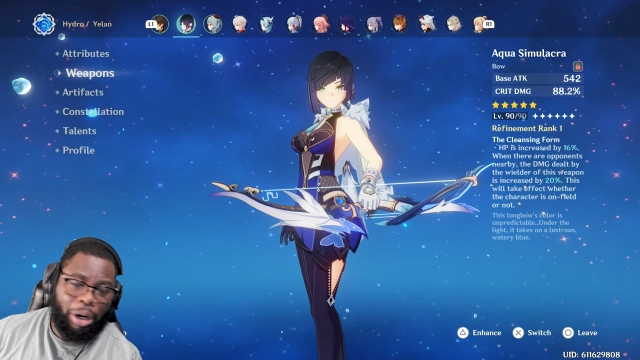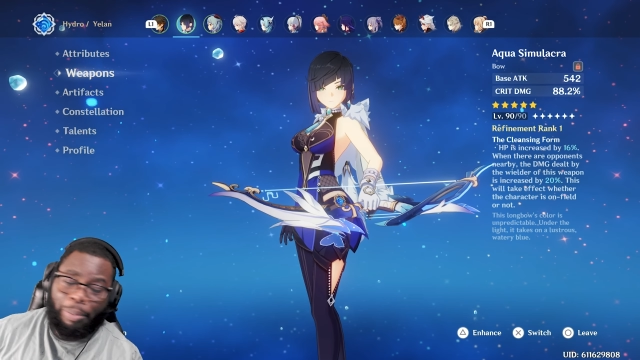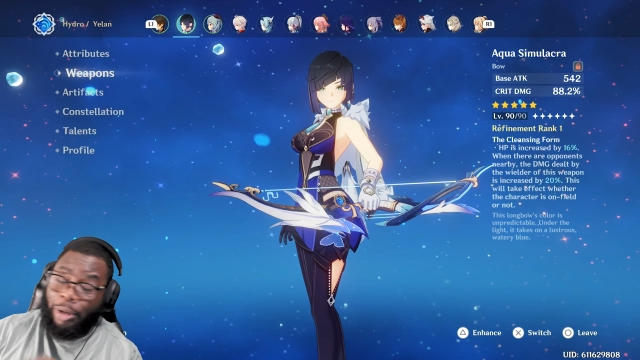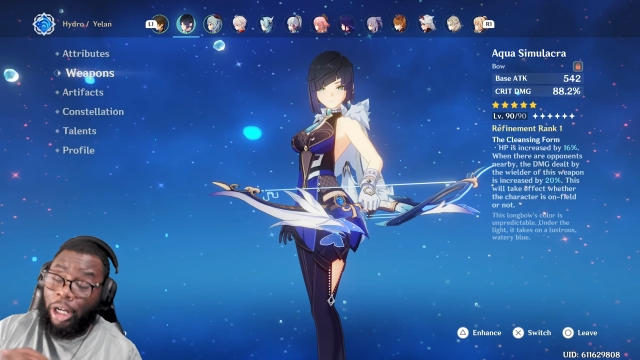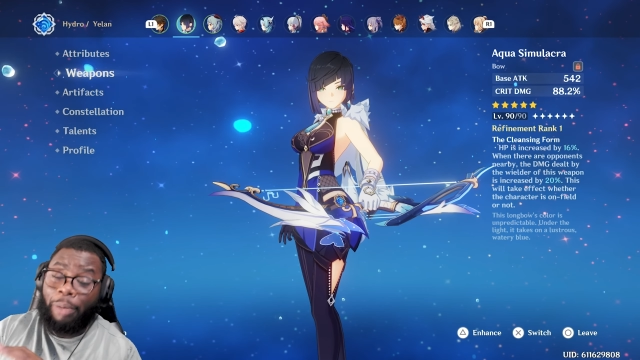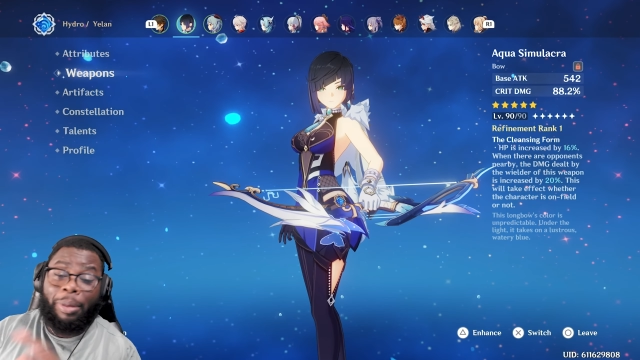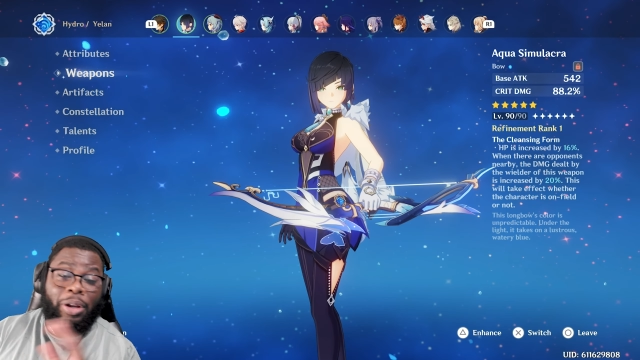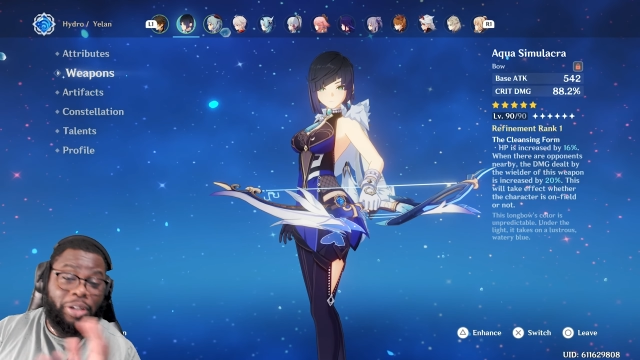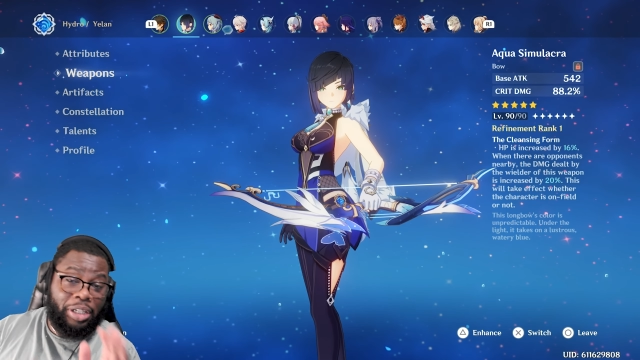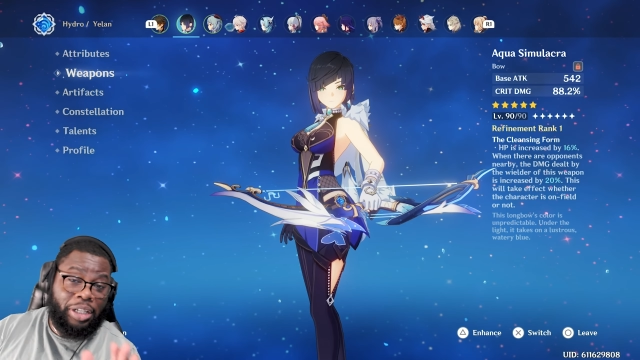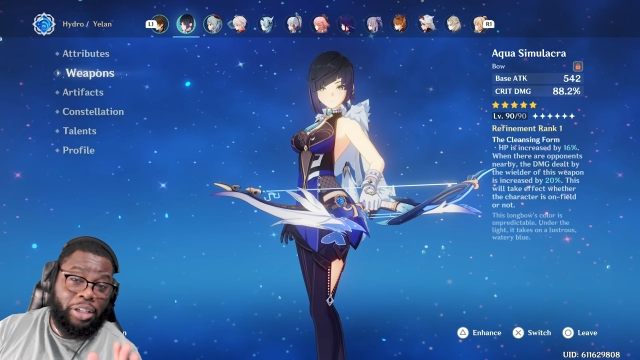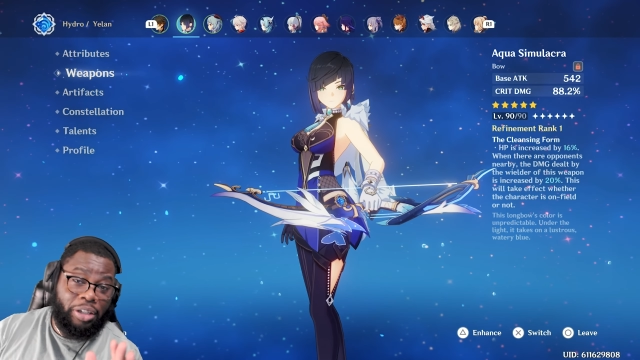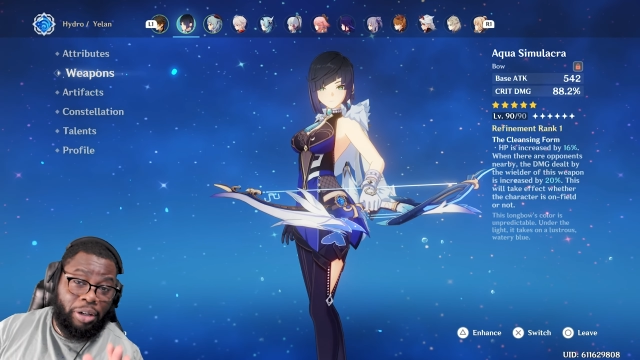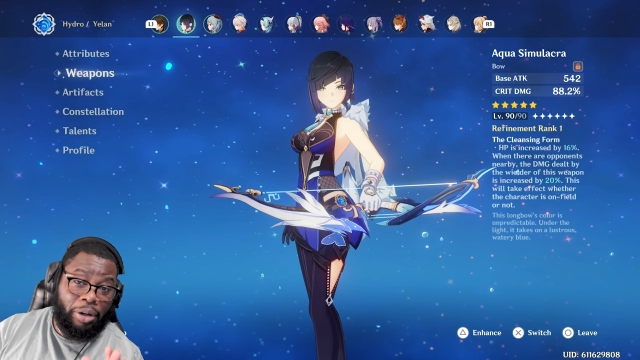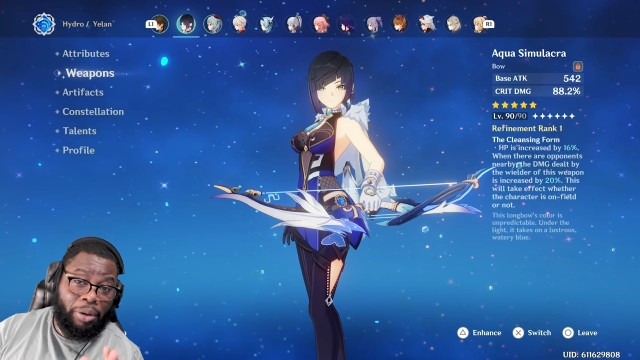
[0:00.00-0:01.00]
I'm talking about C
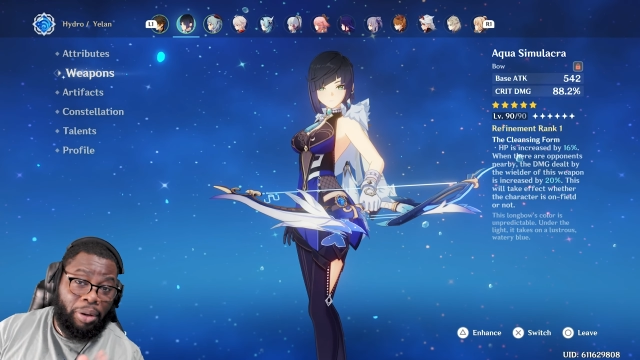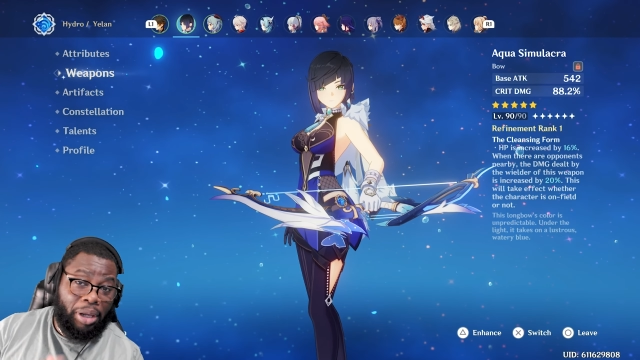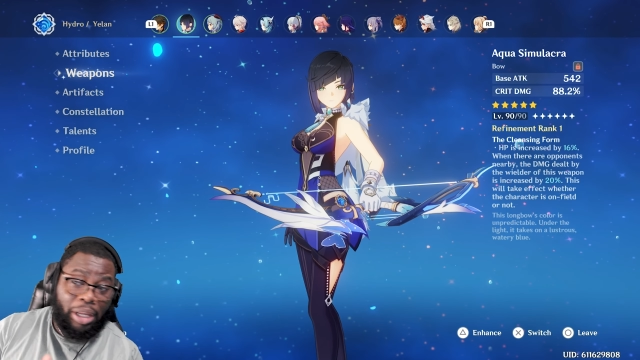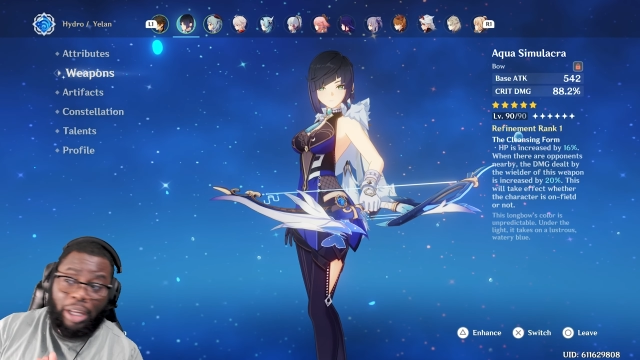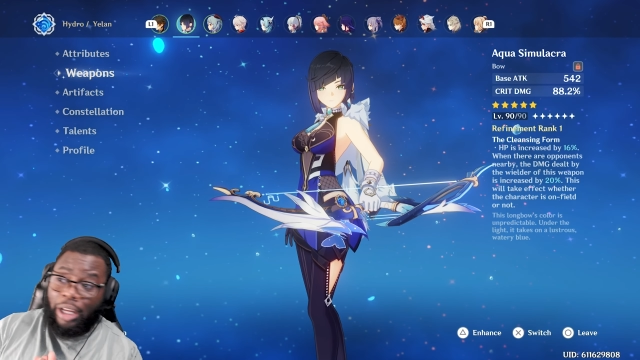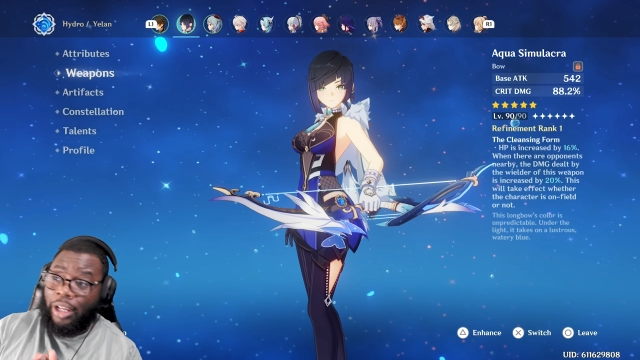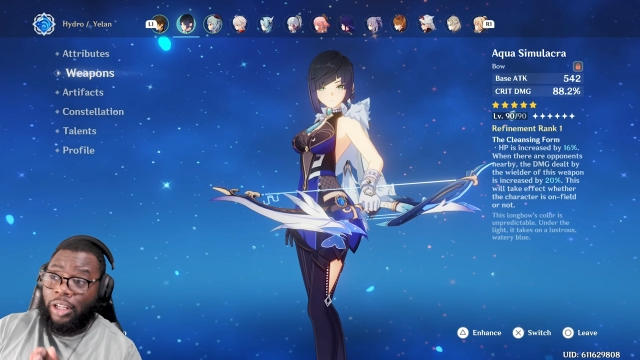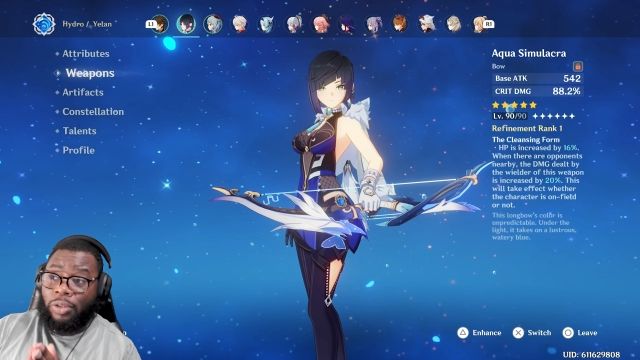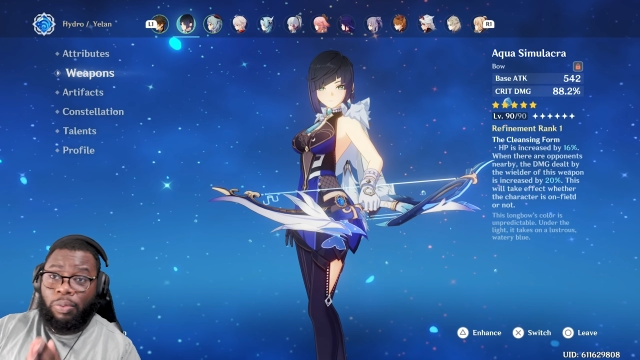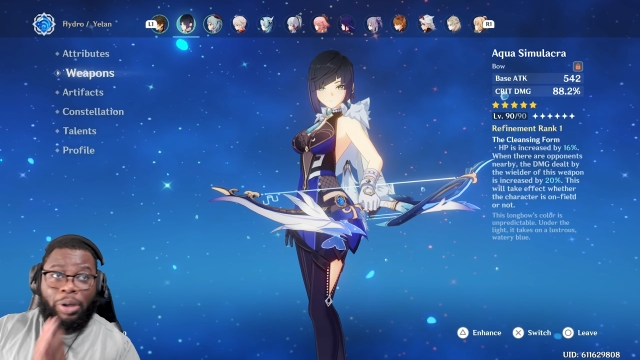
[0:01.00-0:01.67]
zero, because